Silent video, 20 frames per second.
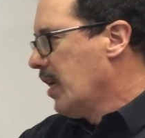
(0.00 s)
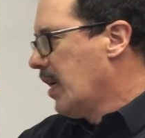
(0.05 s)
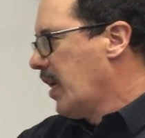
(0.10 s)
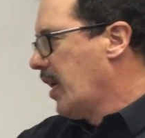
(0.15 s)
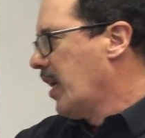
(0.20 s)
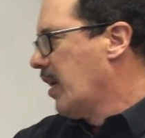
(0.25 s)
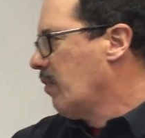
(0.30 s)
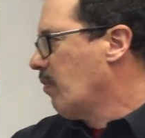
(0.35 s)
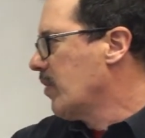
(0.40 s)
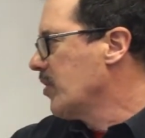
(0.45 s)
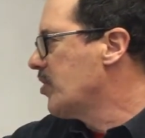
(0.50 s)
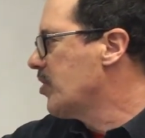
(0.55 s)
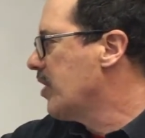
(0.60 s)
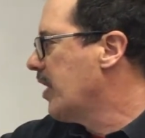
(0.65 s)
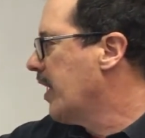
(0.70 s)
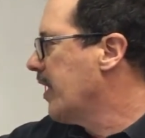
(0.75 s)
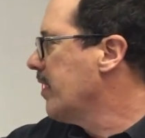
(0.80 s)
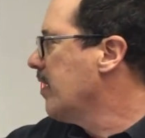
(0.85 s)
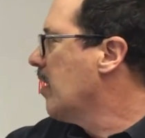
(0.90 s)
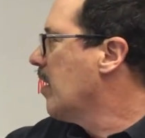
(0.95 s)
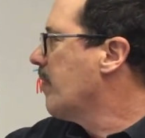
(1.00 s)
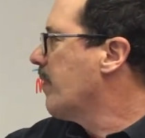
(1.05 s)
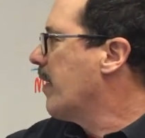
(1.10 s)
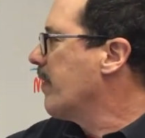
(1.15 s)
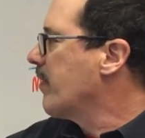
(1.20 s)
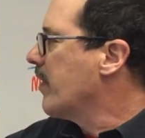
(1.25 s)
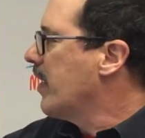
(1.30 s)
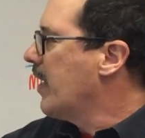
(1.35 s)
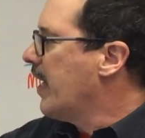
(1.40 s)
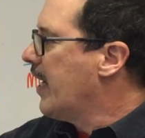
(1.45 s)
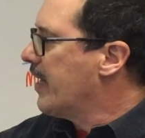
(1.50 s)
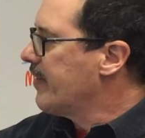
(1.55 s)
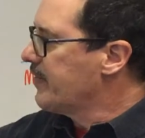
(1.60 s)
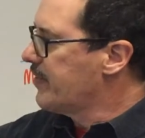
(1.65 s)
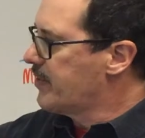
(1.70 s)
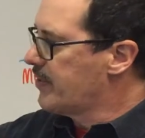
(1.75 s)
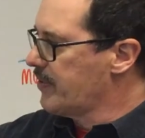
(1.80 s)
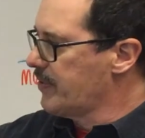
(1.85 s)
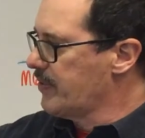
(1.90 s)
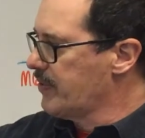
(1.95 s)
And what you'd end up, I'm going to have
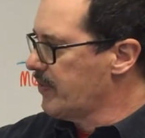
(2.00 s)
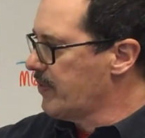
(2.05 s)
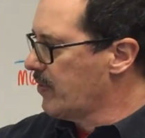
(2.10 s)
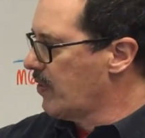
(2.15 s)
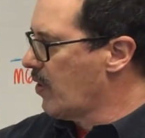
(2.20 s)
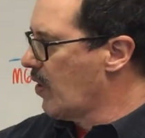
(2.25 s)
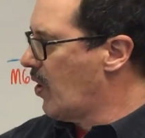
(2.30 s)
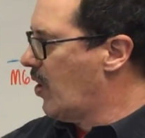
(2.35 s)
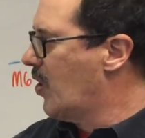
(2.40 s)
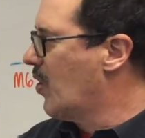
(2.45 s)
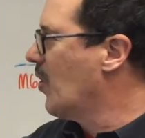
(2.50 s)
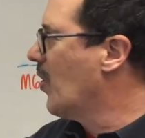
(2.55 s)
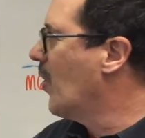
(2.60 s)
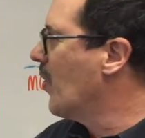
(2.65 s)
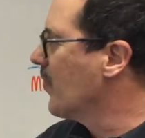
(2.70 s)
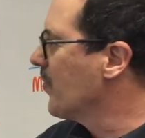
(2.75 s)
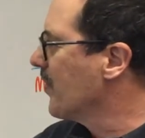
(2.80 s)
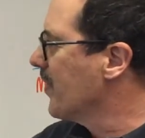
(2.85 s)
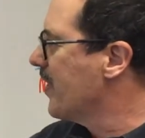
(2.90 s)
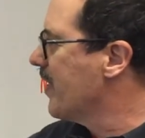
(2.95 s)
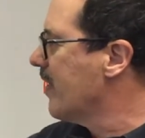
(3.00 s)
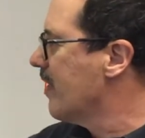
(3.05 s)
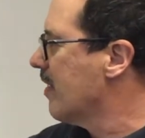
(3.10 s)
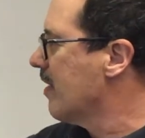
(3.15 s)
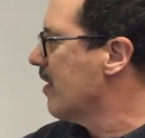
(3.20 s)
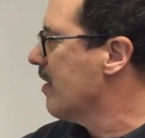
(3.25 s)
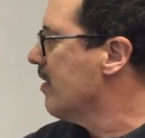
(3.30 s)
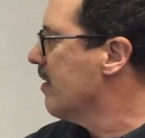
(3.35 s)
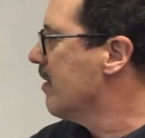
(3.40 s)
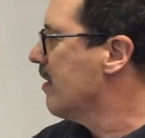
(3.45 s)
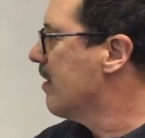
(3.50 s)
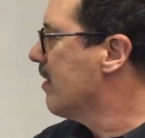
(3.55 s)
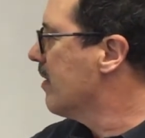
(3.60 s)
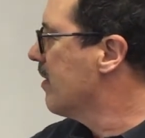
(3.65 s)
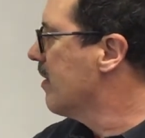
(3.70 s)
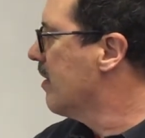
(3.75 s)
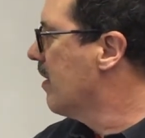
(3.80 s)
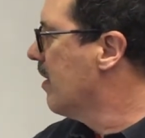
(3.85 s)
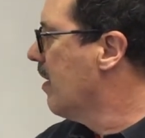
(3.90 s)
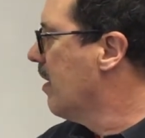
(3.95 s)
to go over here.
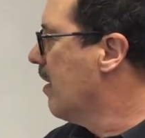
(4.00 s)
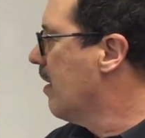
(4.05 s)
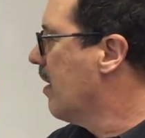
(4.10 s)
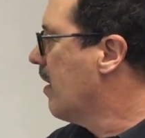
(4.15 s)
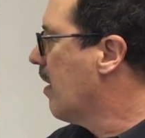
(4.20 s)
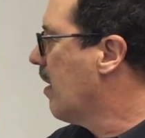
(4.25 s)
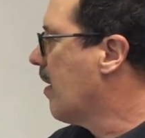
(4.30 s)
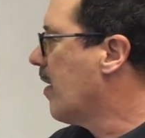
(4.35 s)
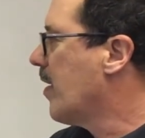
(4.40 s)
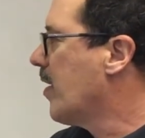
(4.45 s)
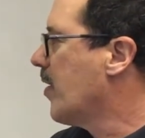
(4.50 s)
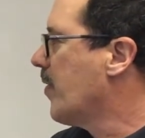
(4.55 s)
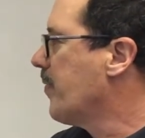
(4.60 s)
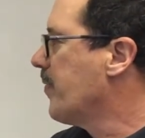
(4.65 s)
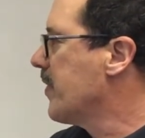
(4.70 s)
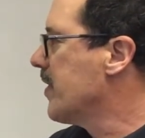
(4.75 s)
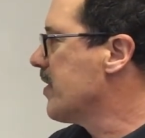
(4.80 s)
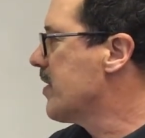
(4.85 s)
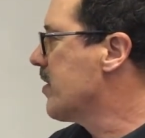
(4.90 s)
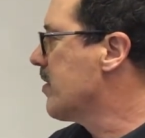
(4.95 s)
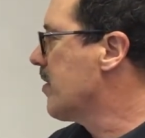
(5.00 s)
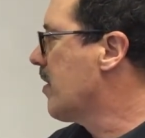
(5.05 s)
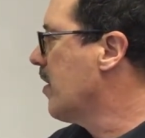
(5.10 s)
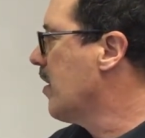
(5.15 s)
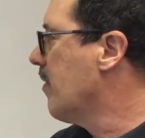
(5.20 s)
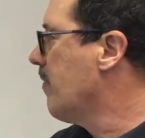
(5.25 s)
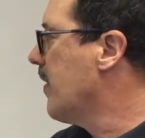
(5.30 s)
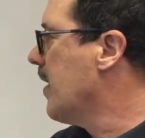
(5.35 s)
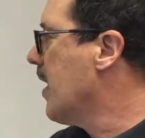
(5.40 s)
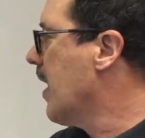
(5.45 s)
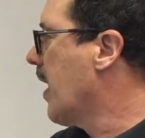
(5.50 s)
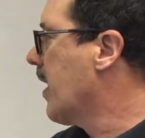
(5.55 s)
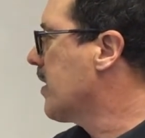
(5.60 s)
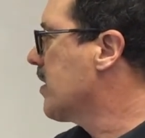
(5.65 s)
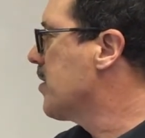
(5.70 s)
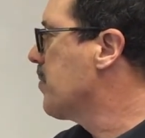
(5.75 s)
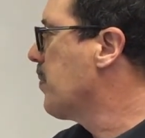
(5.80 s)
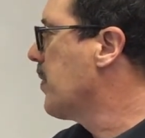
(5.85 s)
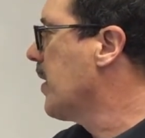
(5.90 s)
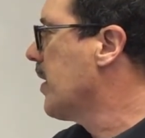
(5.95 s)
This is going to be
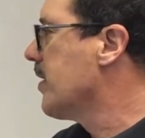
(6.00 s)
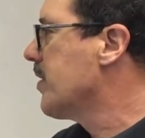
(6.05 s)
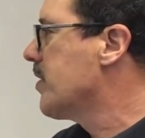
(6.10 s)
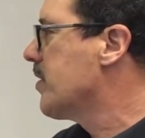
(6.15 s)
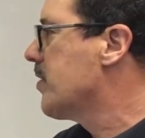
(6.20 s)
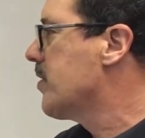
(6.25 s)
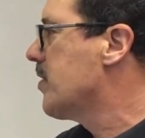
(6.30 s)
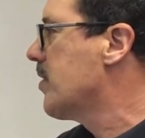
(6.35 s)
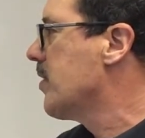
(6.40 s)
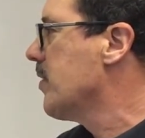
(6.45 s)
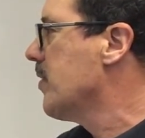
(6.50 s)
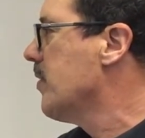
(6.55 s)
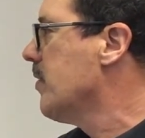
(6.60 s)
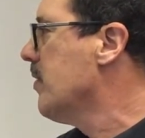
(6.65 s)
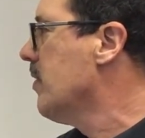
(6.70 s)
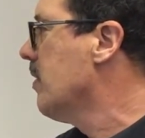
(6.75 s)
x plus 2